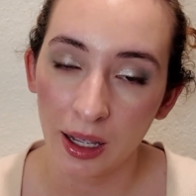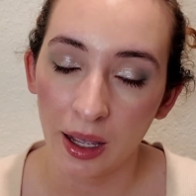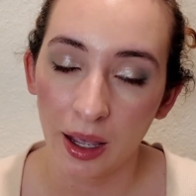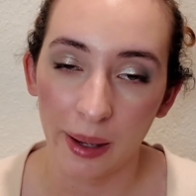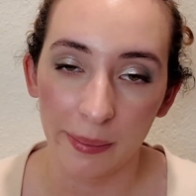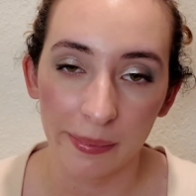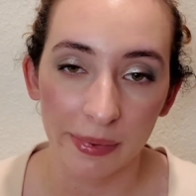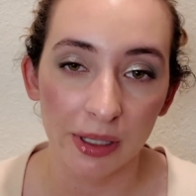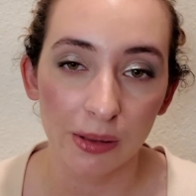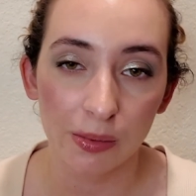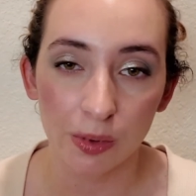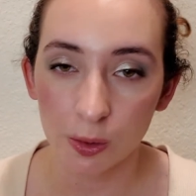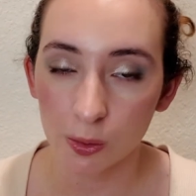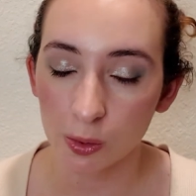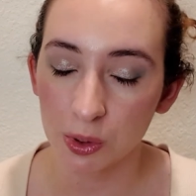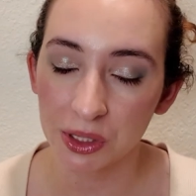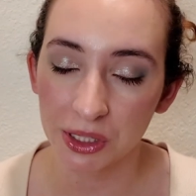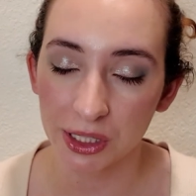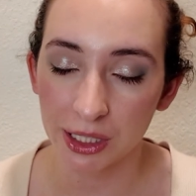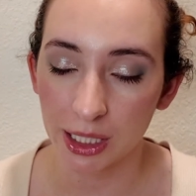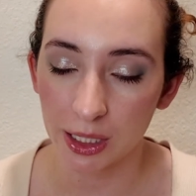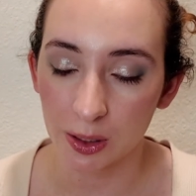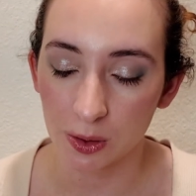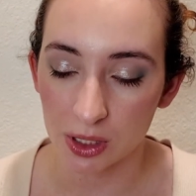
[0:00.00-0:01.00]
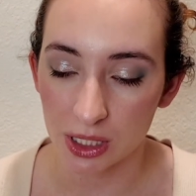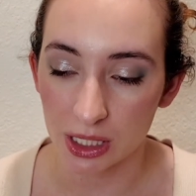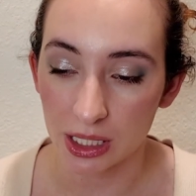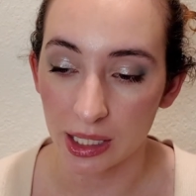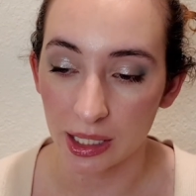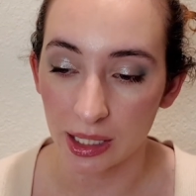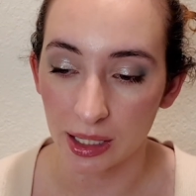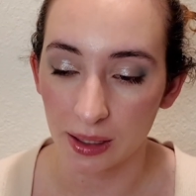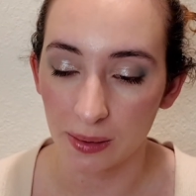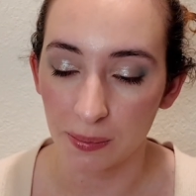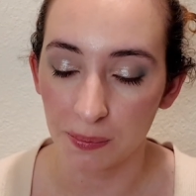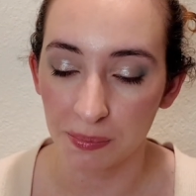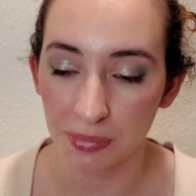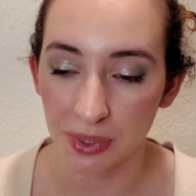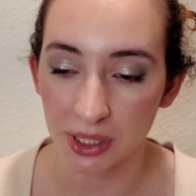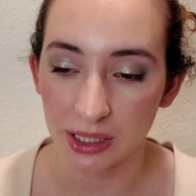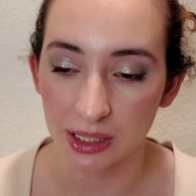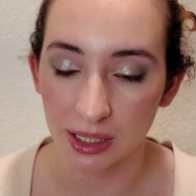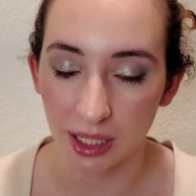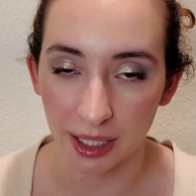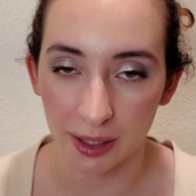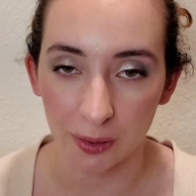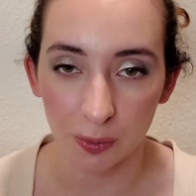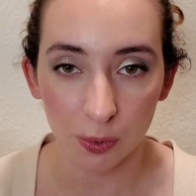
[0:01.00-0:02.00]
I'm going to be rolling it out today,
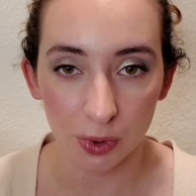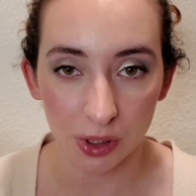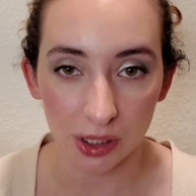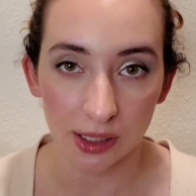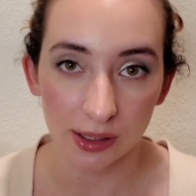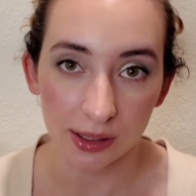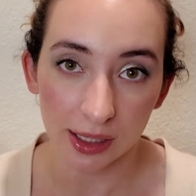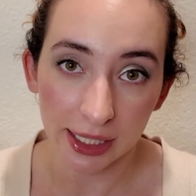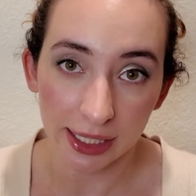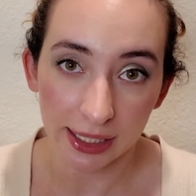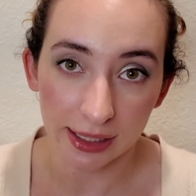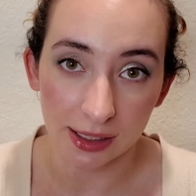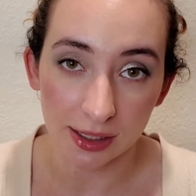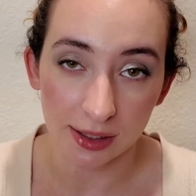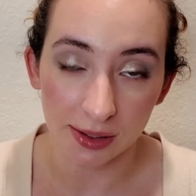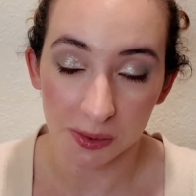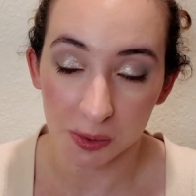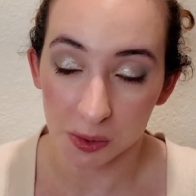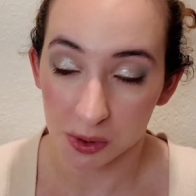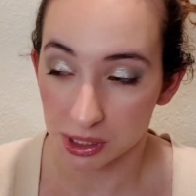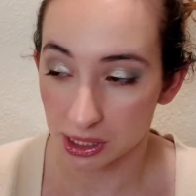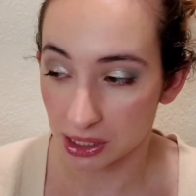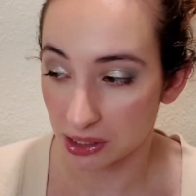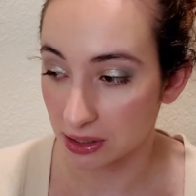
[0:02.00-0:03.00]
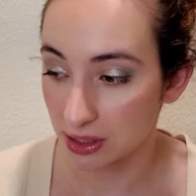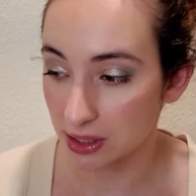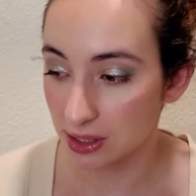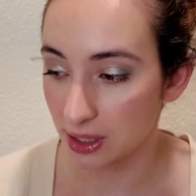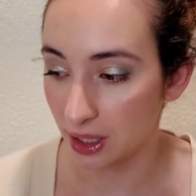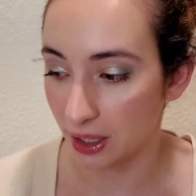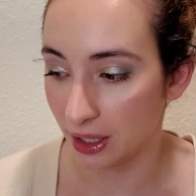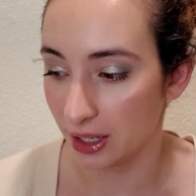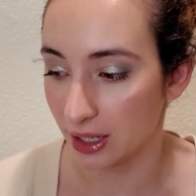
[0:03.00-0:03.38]
but I would like to use this.